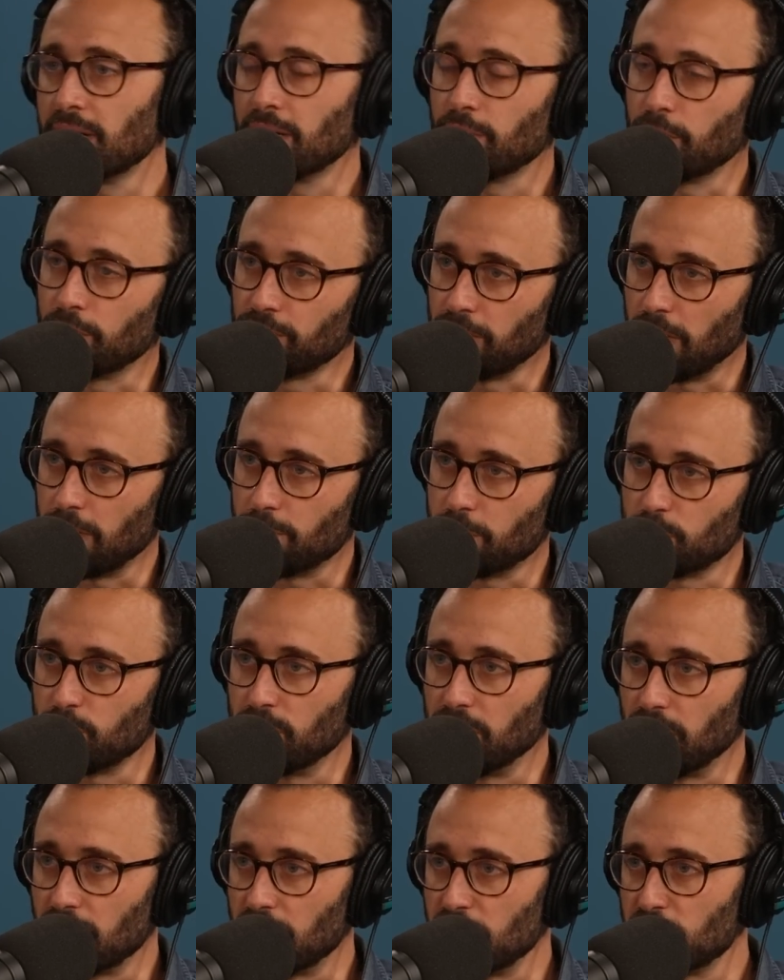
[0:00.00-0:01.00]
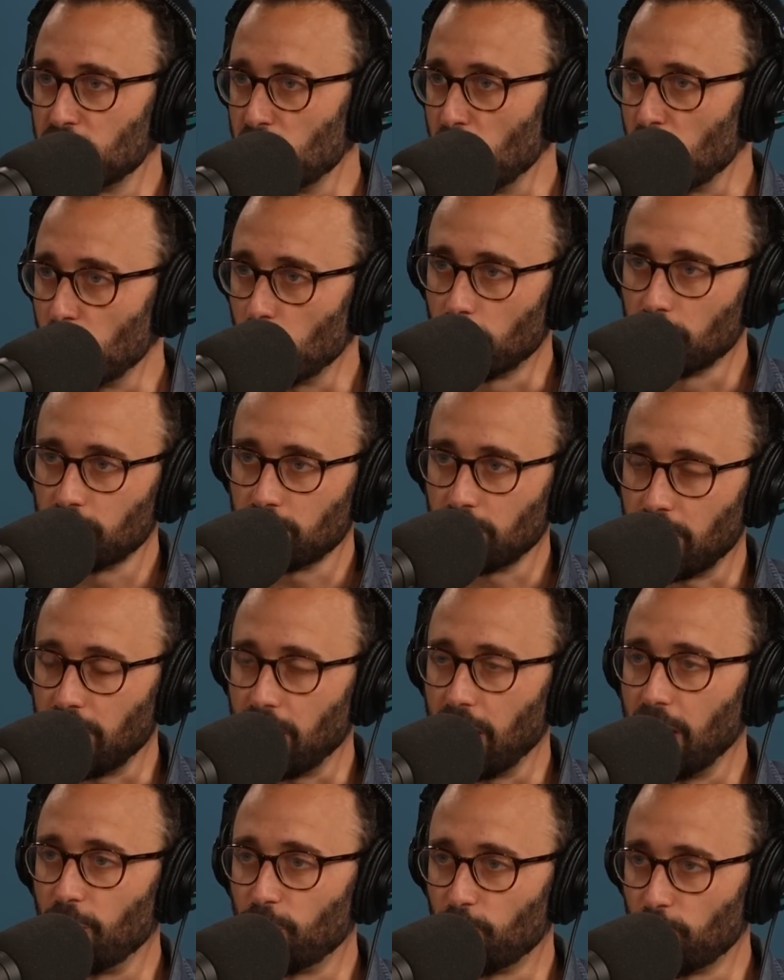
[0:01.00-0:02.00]
I would fly between London and New York
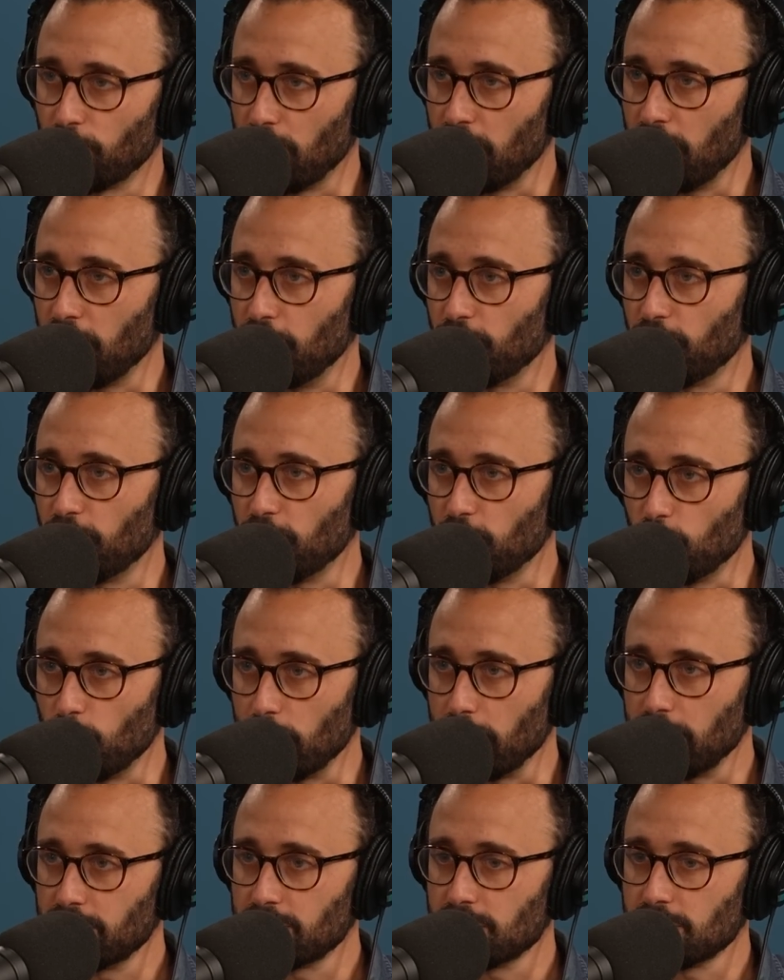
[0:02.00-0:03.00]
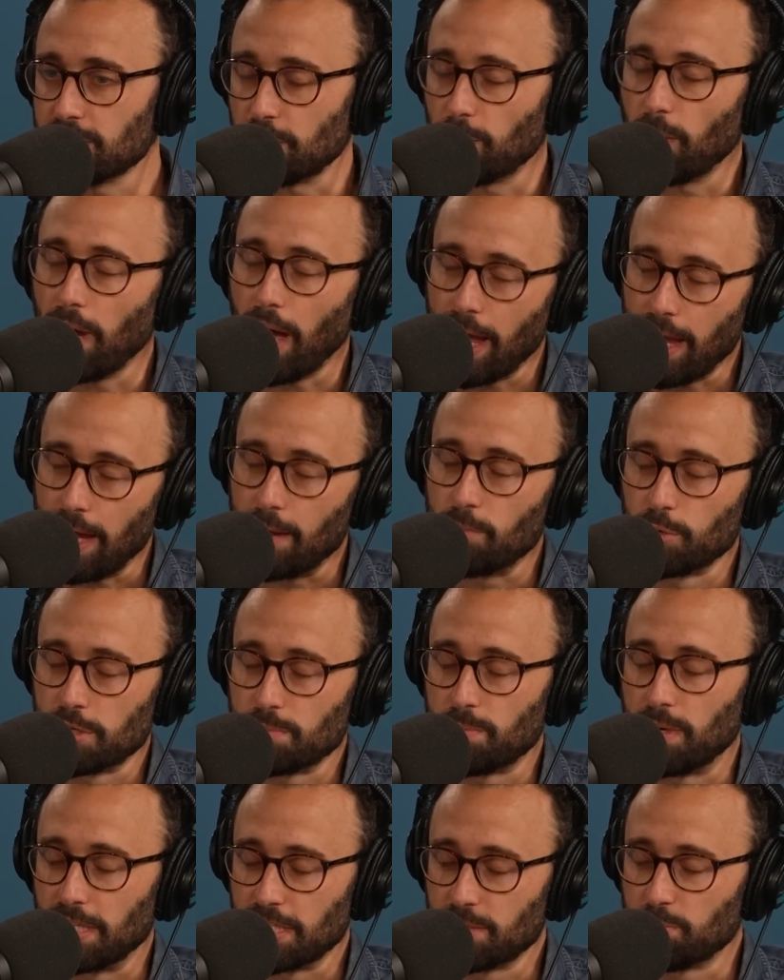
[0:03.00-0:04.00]
like every few weeks. So I am
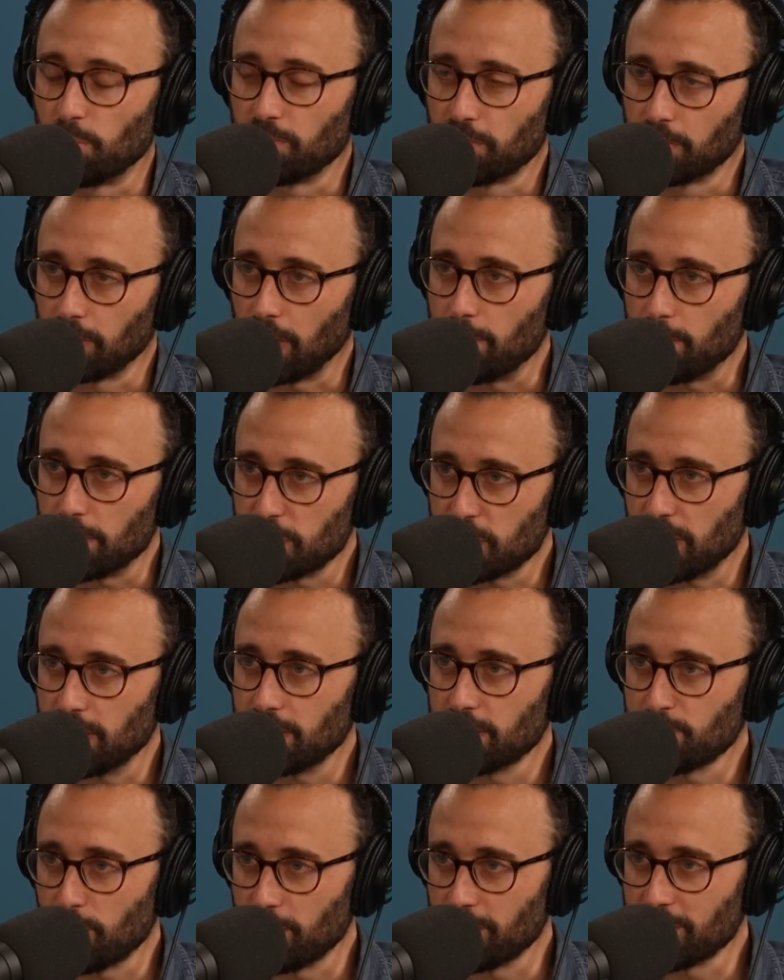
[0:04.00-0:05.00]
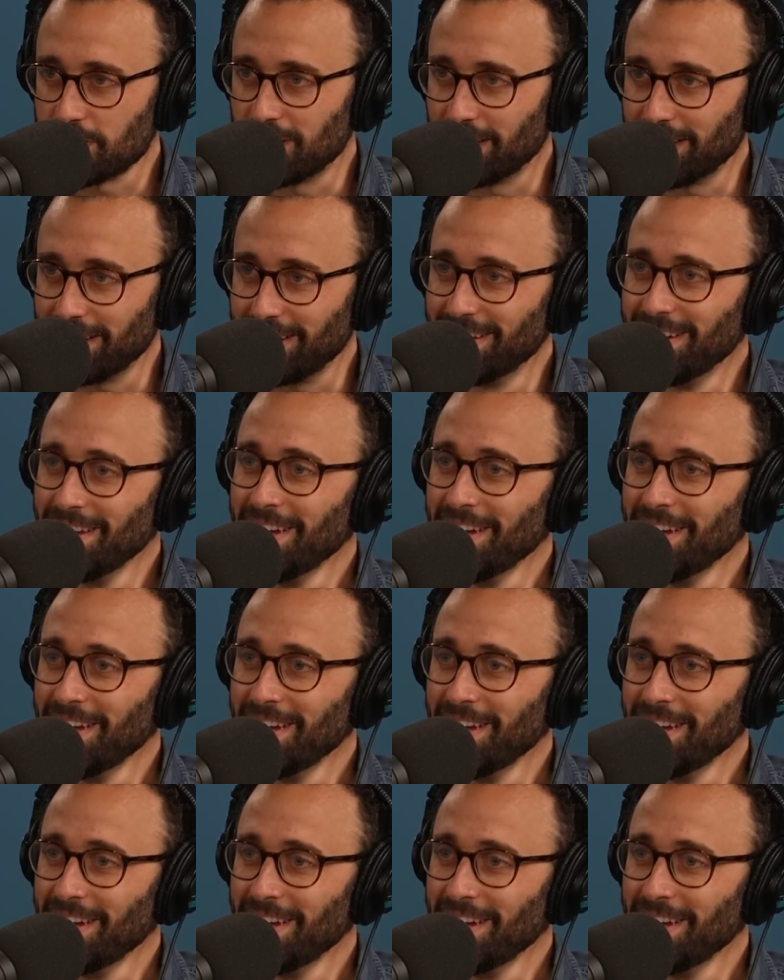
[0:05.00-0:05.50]
responsible for climate change personally.